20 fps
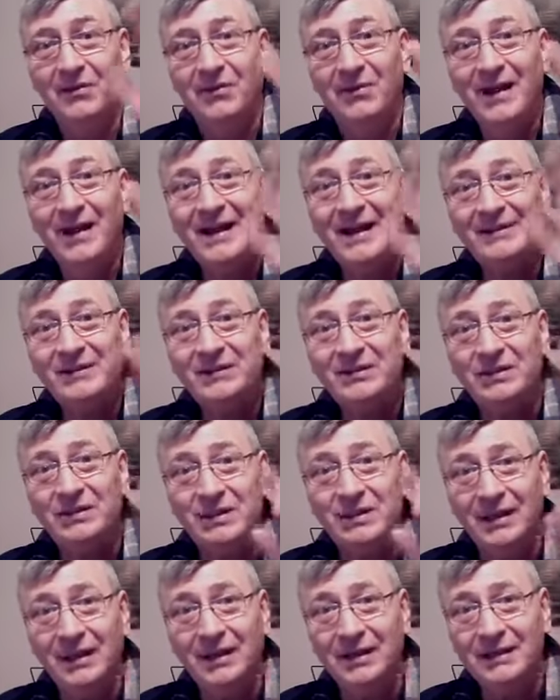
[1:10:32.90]

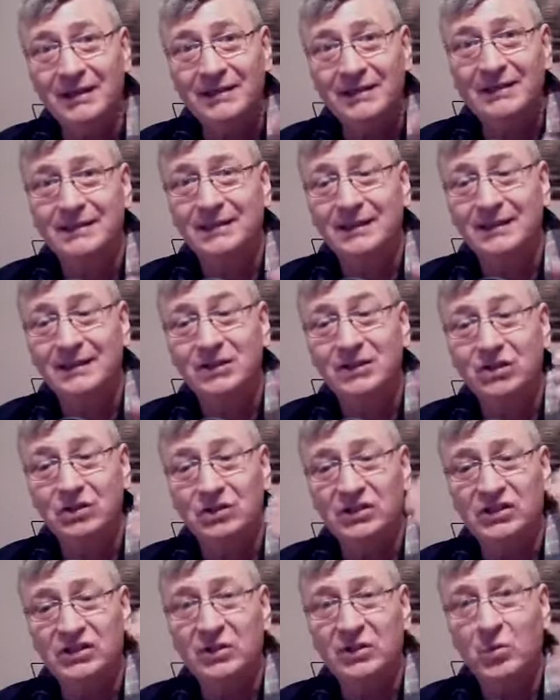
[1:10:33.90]
Write us
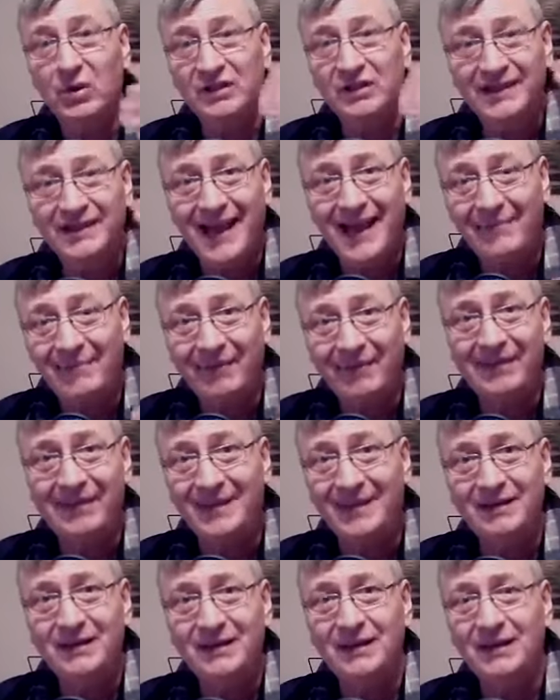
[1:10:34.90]
to see what's
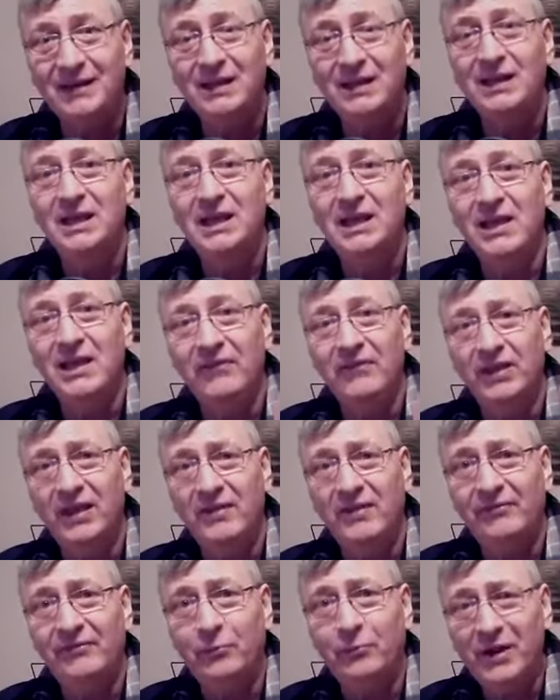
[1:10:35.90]
happening. If
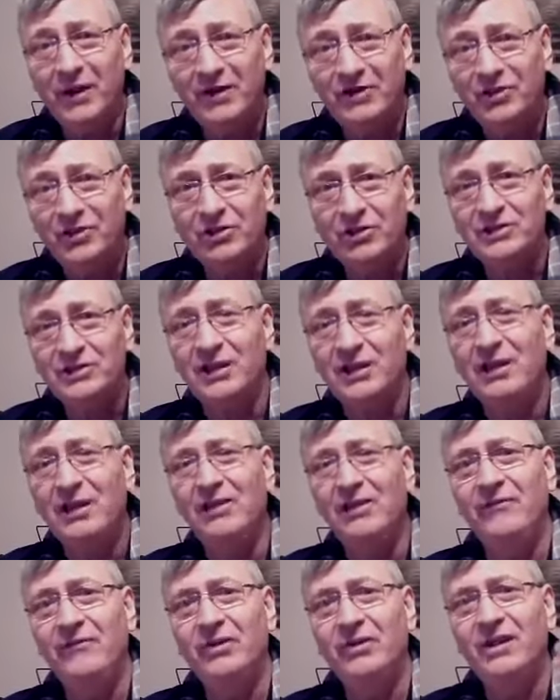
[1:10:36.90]
you have questions,
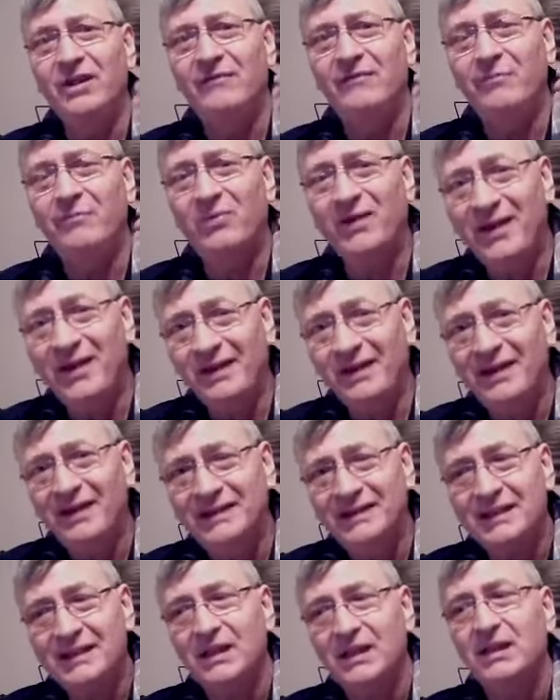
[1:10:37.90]
if you have prayer
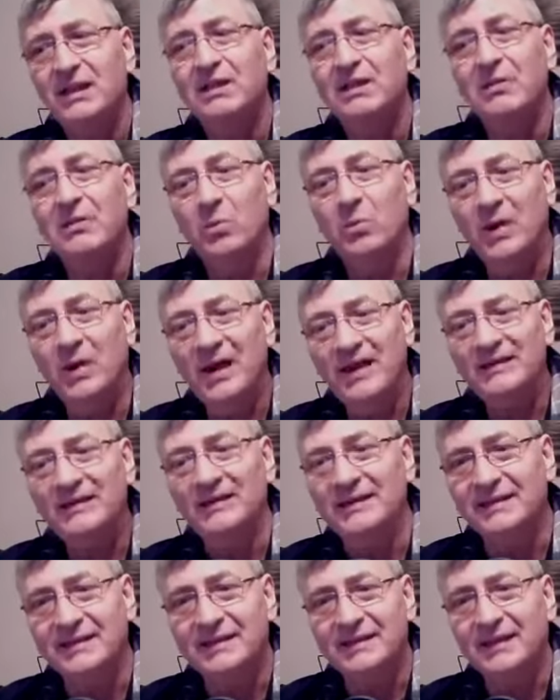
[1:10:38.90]
needs,
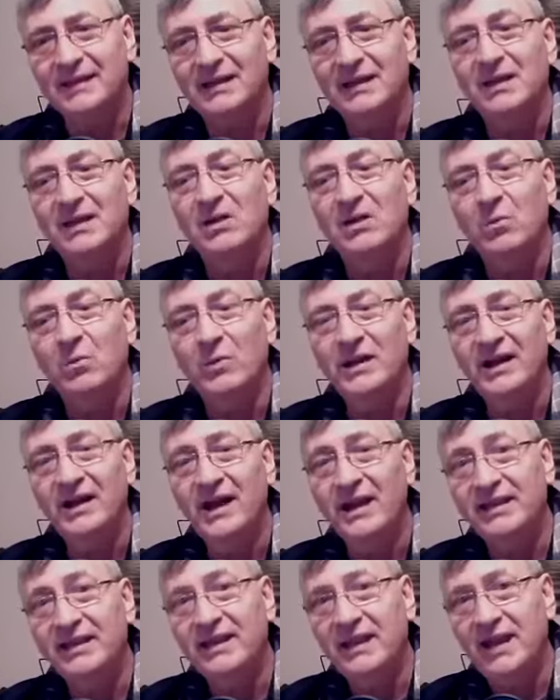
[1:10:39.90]
write us. When
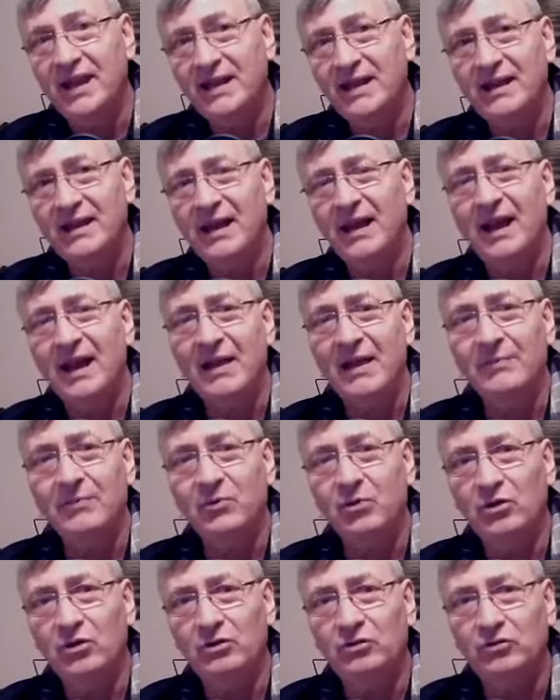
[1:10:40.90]
I can,
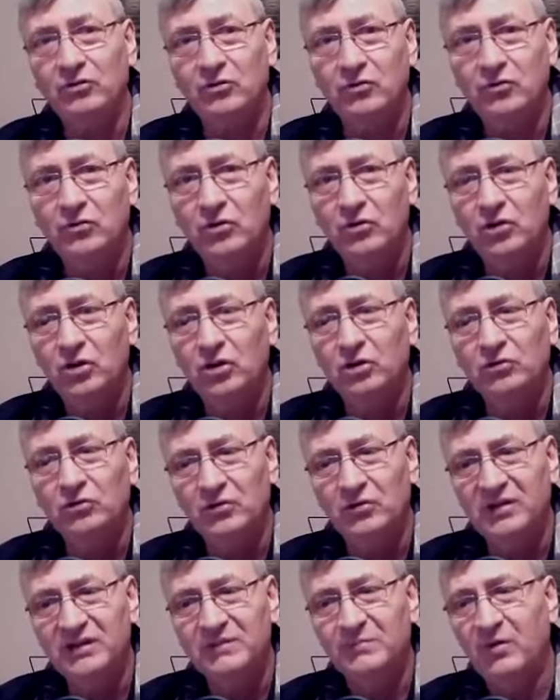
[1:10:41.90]
I'm going to,
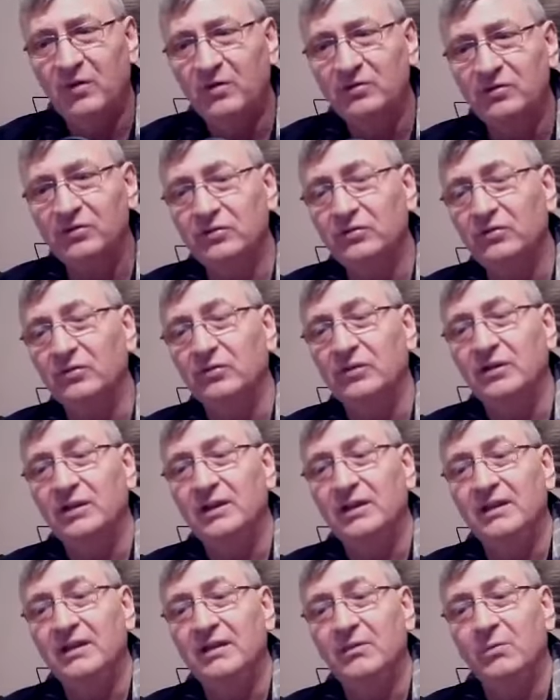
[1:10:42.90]
to respond to you.
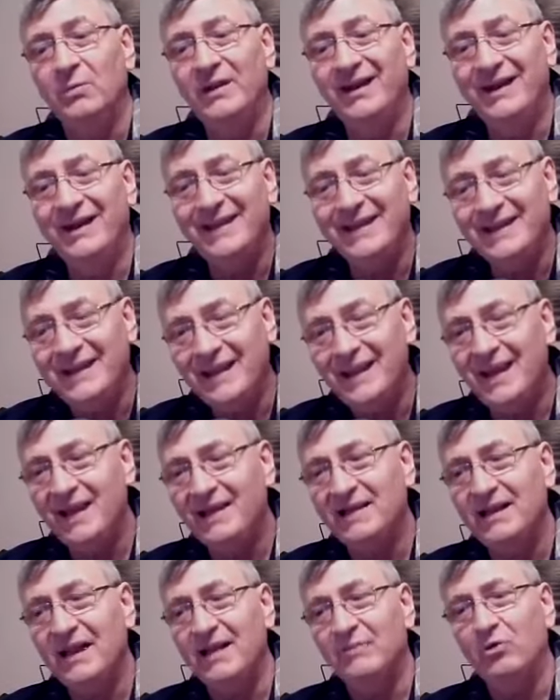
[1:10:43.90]
When I
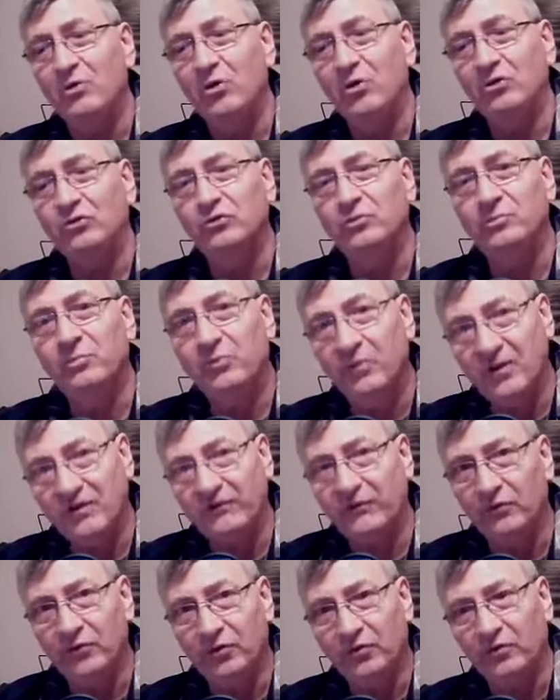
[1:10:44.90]
can, I'm going to pray
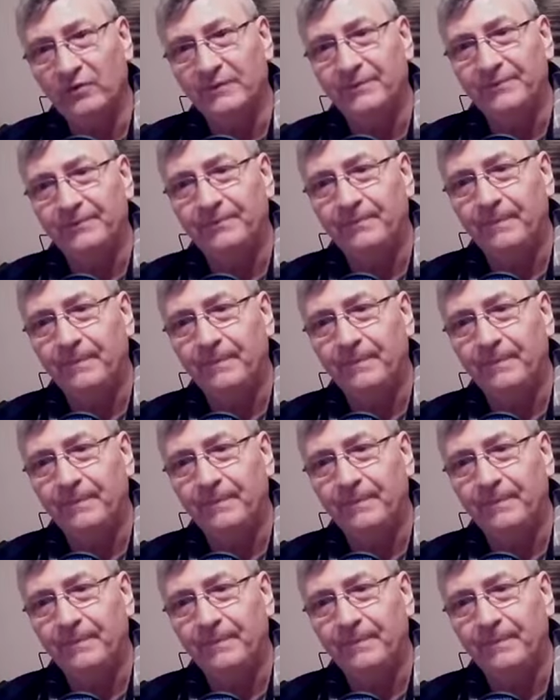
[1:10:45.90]
for you.